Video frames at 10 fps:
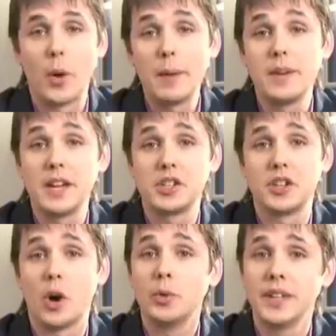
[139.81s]
Web
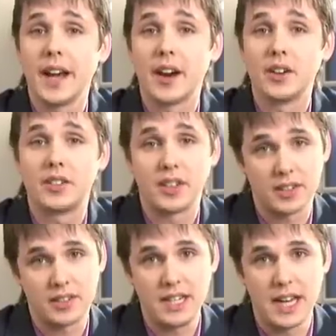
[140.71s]
Nation only aired
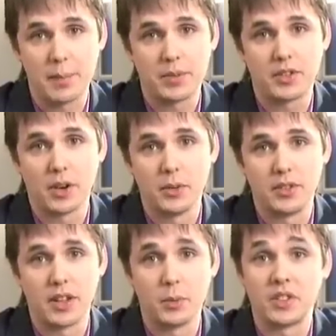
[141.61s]
16
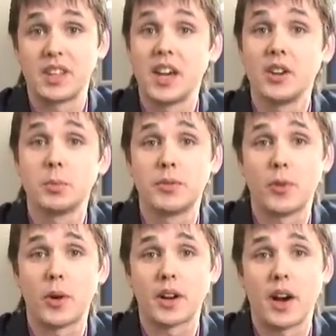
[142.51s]
episodes and was killed
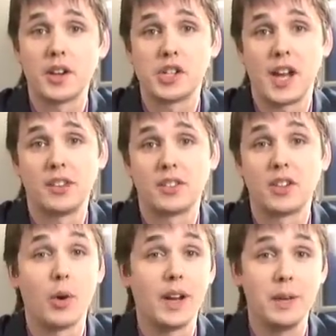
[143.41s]
before it got a chance to
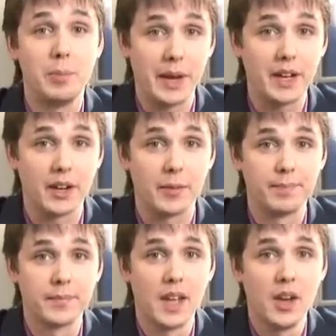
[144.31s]
go any bigger.
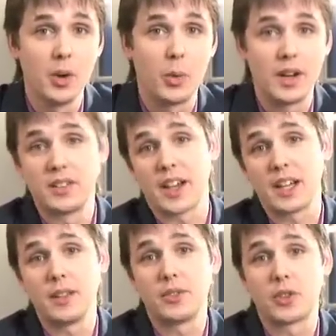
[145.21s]
When
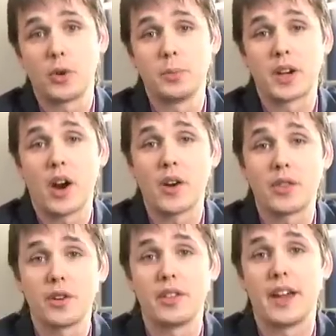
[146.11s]
executives told
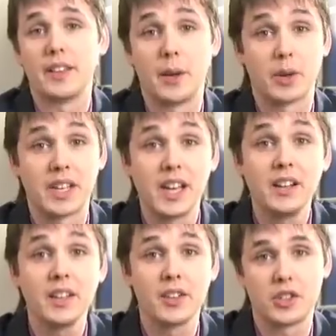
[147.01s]
MacArthur that they were
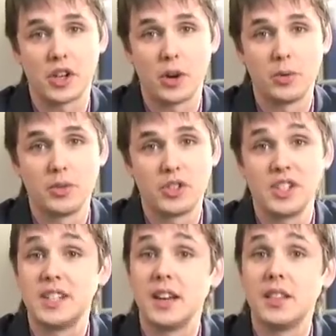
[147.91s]
killing the show,
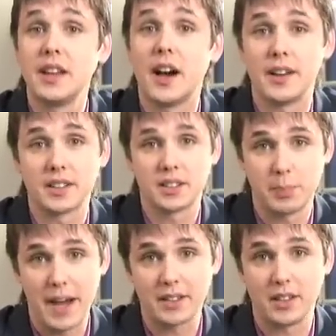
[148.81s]
she did the
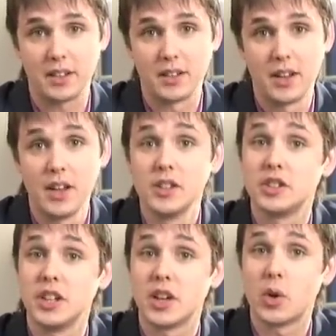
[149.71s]
unexpected.
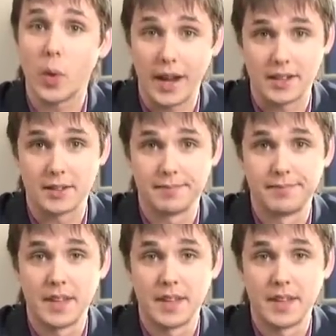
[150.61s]
She quit.